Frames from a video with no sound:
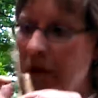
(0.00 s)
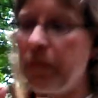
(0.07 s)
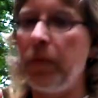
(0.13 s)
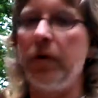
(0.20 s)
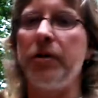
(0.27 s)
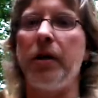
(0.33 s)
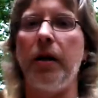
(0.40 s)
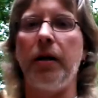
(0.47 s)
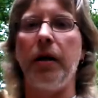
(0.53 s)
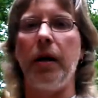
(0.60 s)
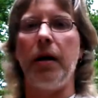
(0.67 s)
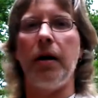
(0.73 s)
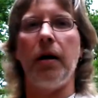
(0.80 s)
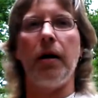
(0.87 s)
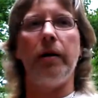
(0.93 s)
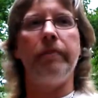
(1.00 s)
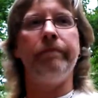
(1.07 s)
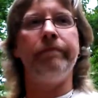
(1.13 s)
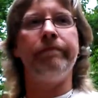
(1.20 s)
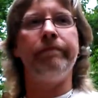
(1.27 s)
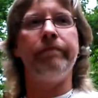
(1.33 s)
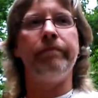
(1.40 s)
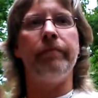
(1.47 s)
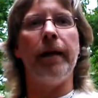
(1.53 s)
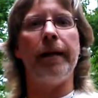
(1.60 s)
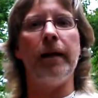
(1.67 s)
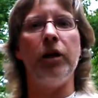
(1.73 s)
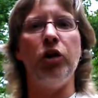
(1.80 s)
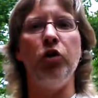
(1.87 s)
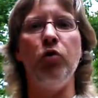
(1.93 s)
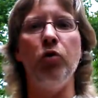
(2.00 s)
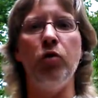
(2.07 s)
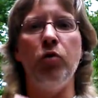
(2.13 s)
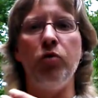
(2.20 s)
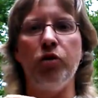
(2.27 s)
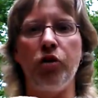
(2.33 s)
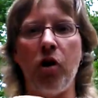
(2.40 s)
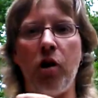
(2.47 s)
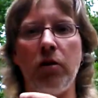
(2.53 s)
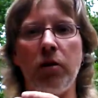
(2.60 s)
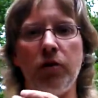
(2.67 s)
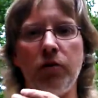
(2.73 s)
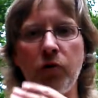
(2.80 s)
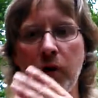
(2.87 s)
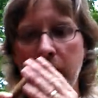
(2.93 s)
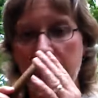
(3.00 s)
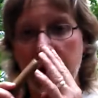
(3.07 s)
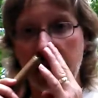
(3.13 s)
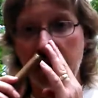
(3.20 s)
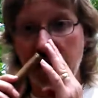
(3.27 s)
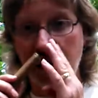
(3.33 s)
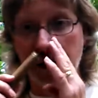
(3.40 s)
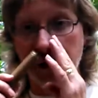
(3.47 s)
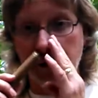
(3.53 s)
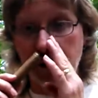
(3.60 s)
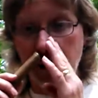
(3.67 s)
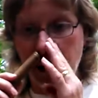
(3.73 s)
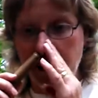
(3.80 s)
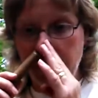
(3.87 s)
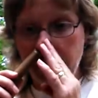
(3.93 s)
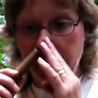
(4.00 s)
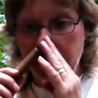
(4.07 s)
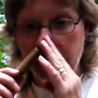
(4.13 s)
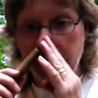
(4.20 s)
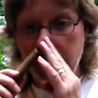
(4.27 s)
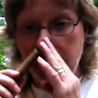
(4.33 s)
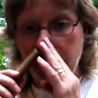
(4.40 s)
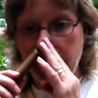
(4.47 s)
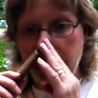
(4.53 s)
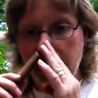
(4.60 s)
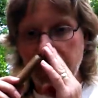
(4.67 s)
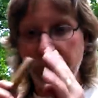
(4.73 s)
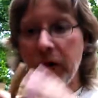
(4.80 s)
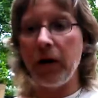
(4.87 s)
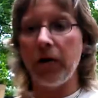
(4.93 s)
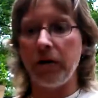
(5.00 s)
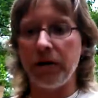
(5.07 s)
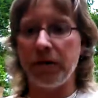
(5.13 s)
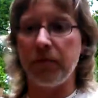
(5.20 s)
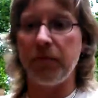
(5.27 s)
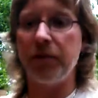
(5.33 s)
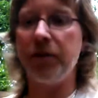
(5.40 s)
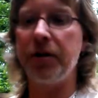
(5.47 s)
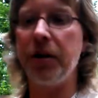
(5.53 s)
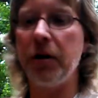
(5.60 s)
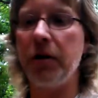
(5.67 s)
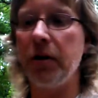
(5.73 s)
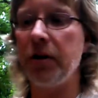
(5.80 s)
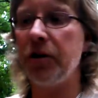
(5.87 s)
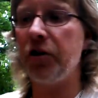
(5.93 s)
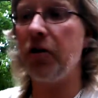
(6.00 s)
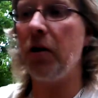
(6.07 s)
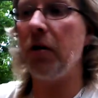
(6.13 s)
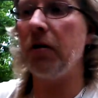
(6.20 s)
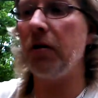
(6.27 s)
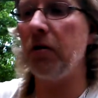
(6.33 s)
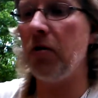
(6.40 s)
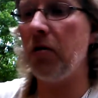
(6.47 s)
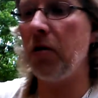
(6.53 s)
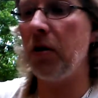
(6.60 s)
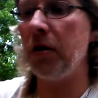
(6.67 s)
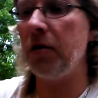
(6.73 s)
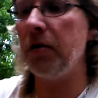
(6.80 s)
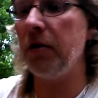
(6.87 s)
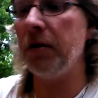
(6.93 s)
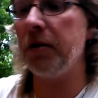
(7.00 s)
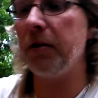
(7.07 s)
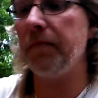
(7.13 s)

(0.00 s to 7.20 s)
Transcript: smells like a Yoo-hoo chocolate drink on the foot. There's some serious chocolate going on in this.